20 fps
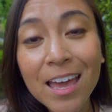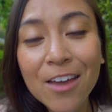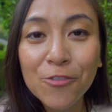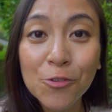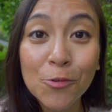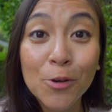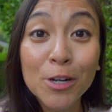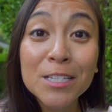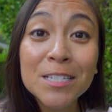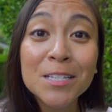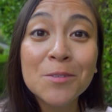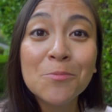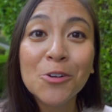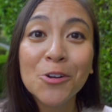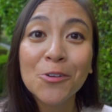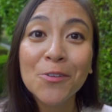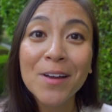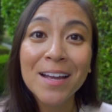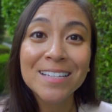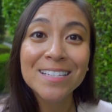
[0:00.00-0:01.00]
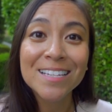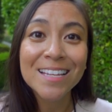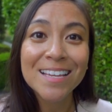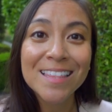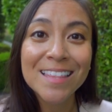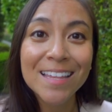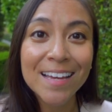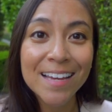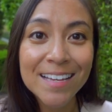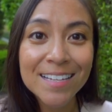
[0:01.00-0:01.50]
If you want to see more rides
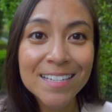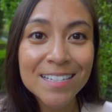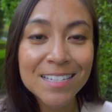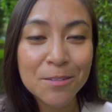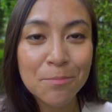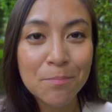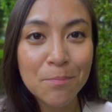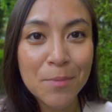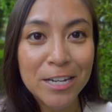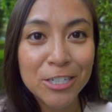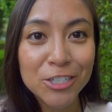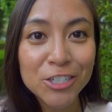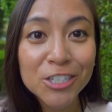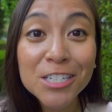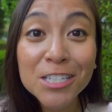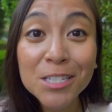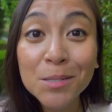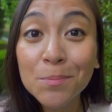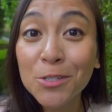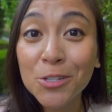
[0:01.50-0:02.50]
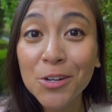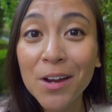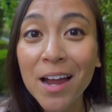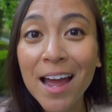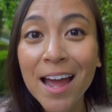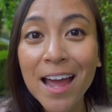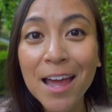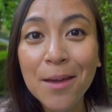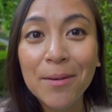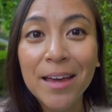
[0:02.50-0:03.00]
like this, make sure to
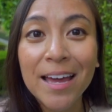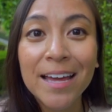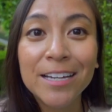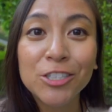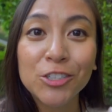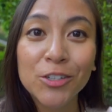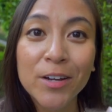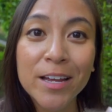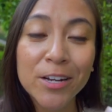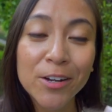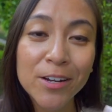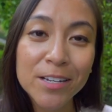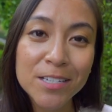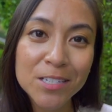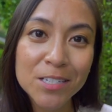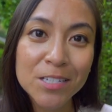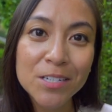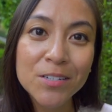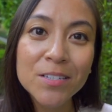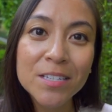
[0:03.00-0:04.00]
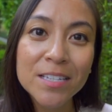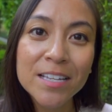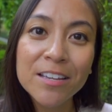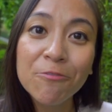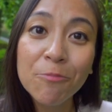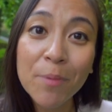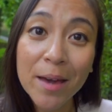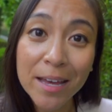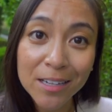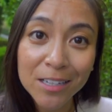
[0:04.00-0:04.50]
subscribe and join our
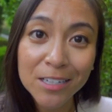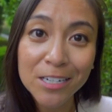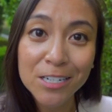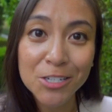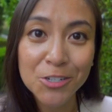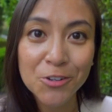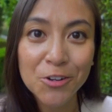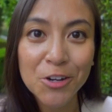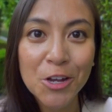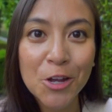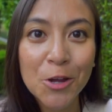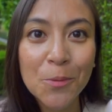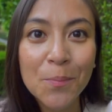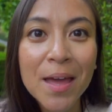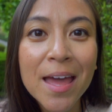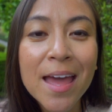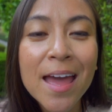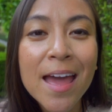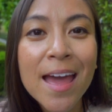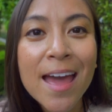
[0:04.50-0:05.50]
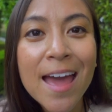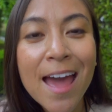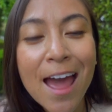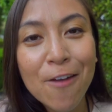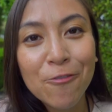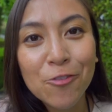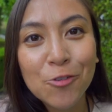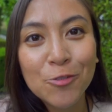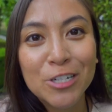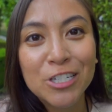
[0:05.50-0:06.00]
exclusive pedalers group.
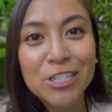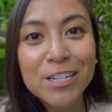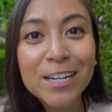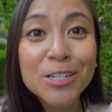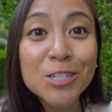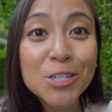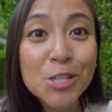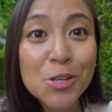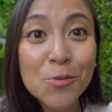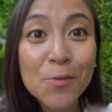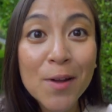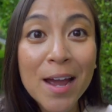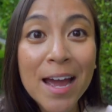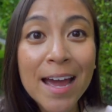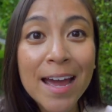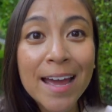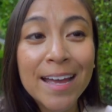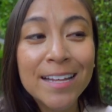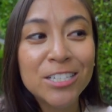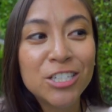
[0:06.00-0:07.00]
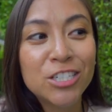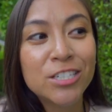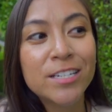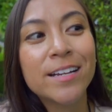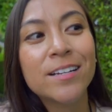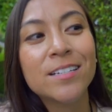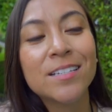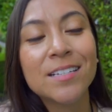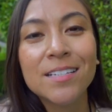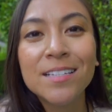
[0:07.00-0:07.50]
Everyone shares their rides,
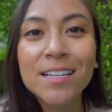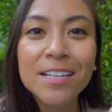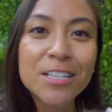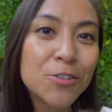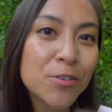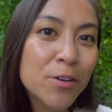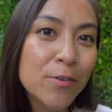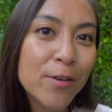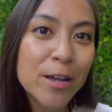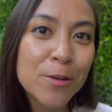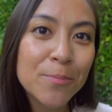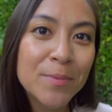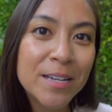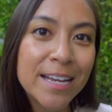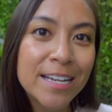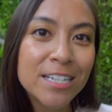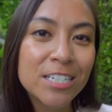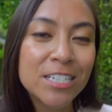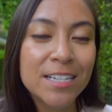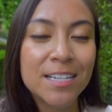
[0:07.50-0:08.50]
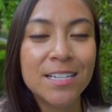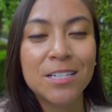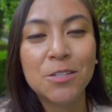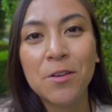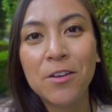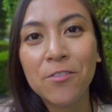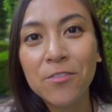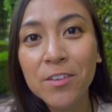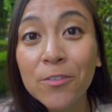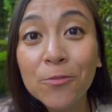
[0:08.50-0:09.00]
shares accessory
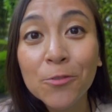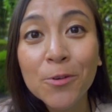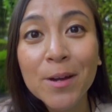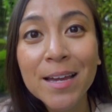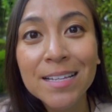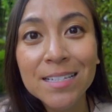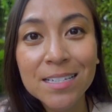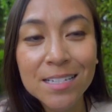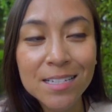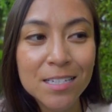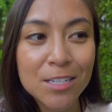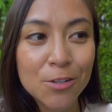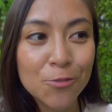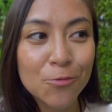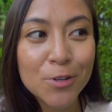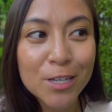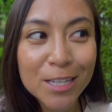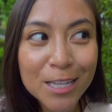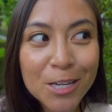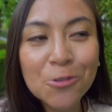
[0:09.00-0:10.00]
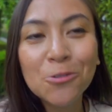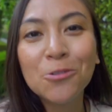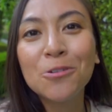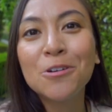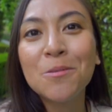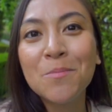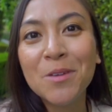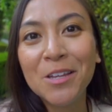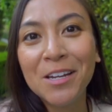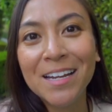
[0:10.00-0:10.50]
recommendations, we have giveaways. It's a really
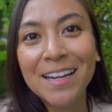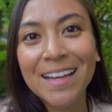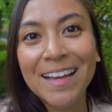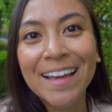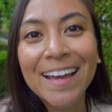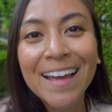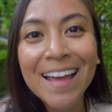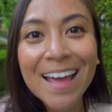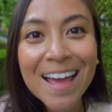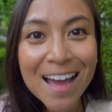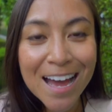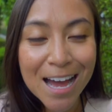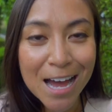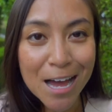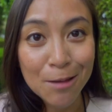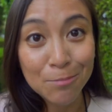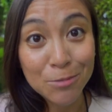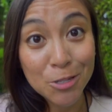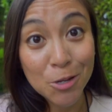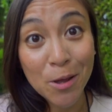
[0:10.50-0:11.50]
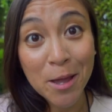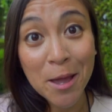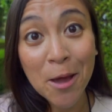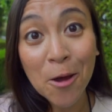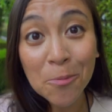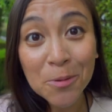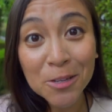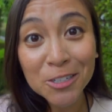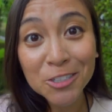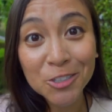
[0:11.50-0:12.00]
cool community, um, so I
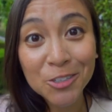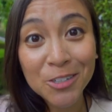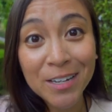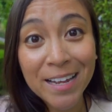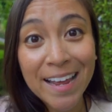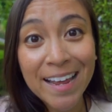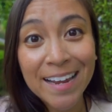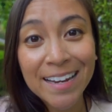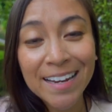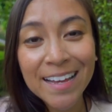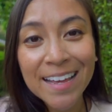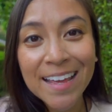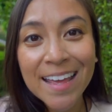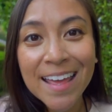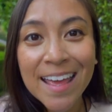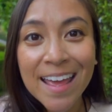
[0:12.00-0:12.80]
hope you'll join.